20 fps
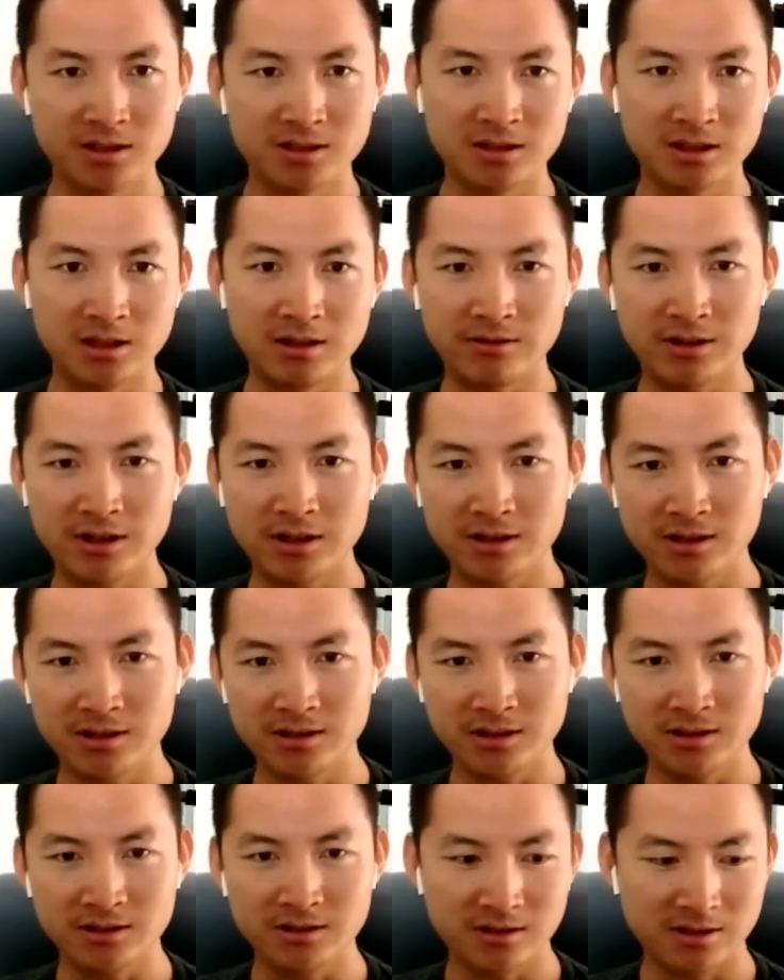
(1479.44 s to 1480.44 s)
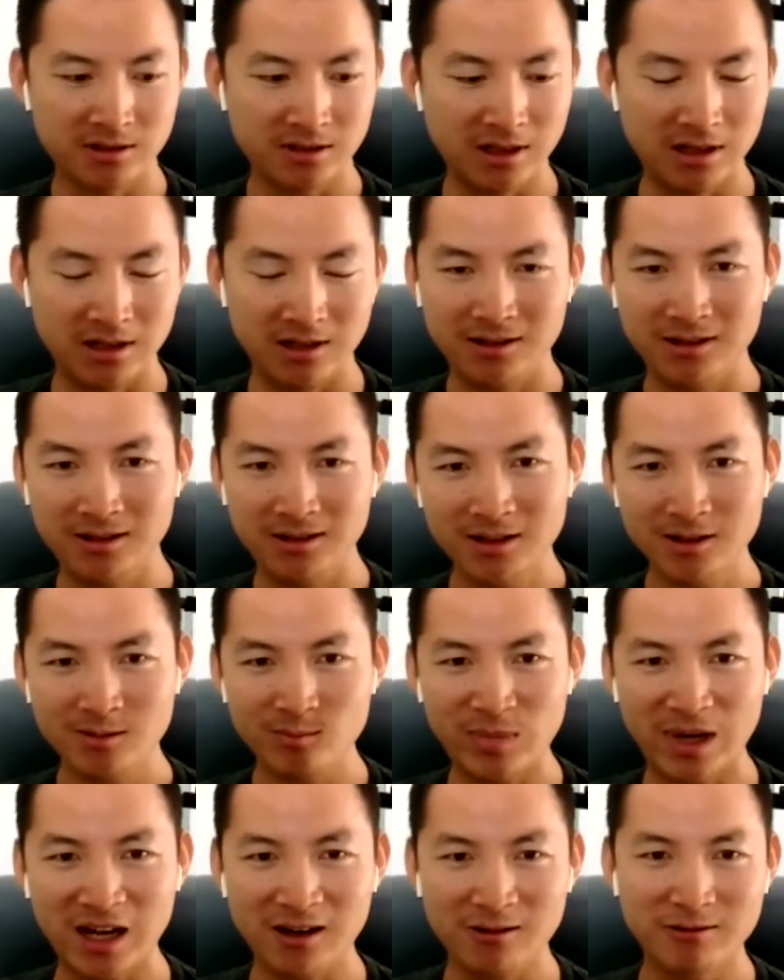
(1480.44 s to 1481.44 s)
just very easy. Just
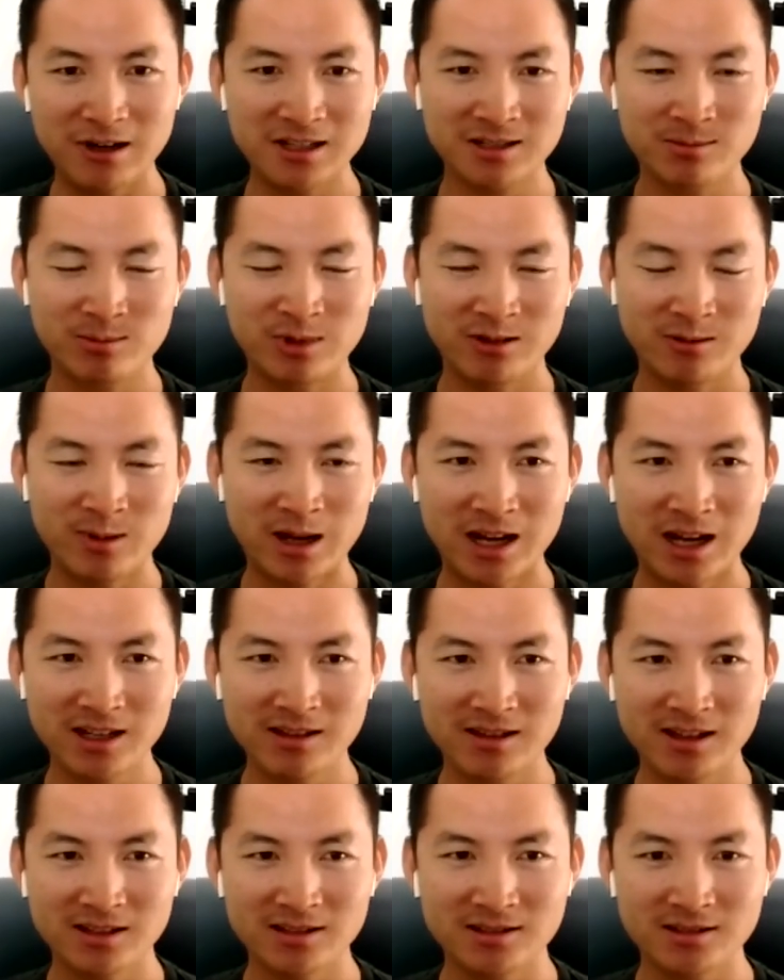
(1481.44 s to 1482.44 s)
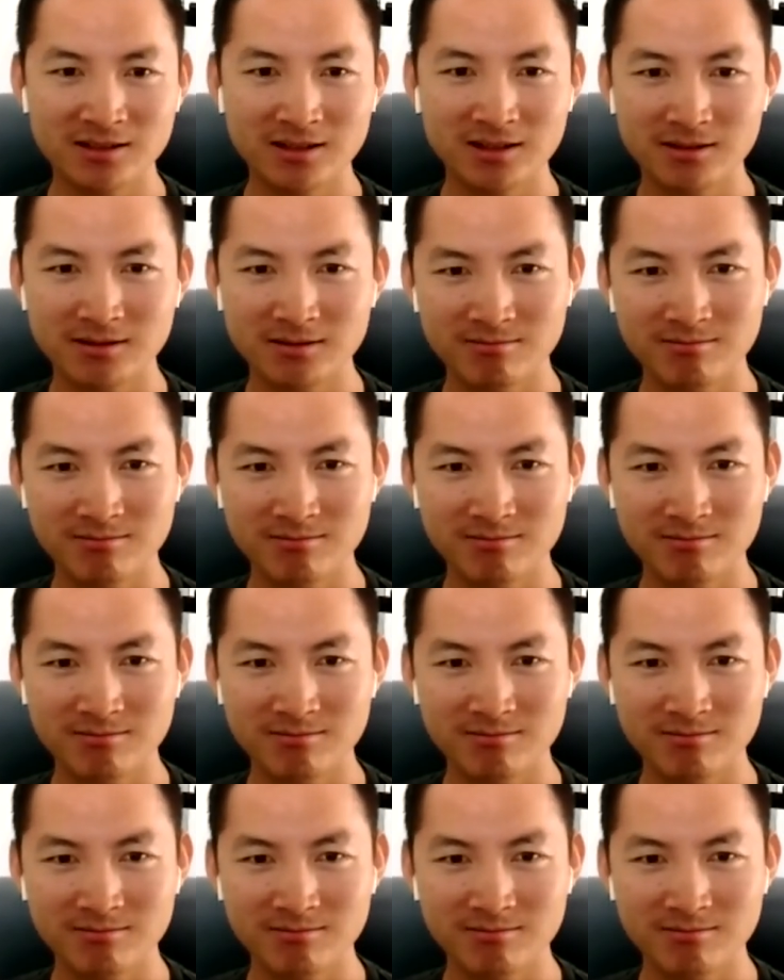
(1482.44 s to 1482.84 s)
buy a Raspberry Pi. That's